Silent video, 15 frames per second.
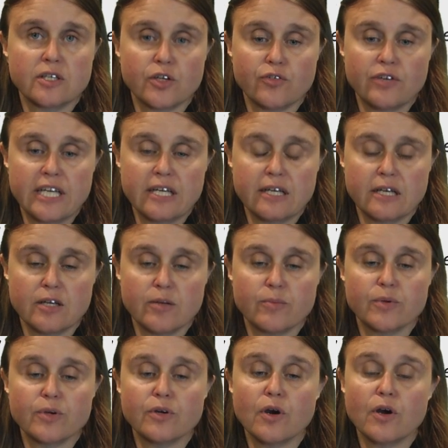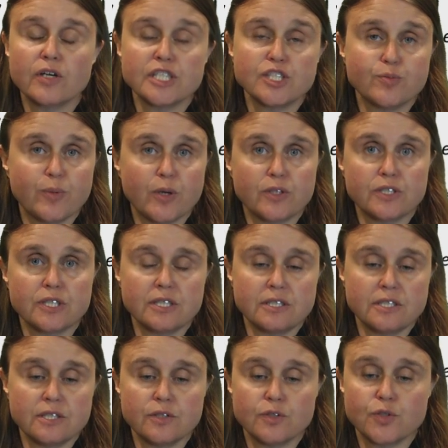curriculum
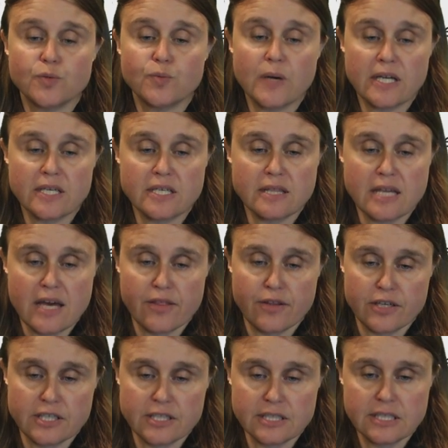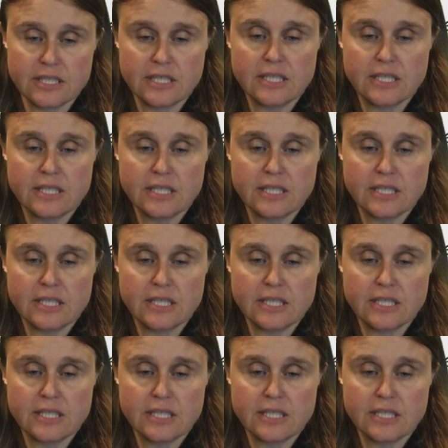corresponded to one another.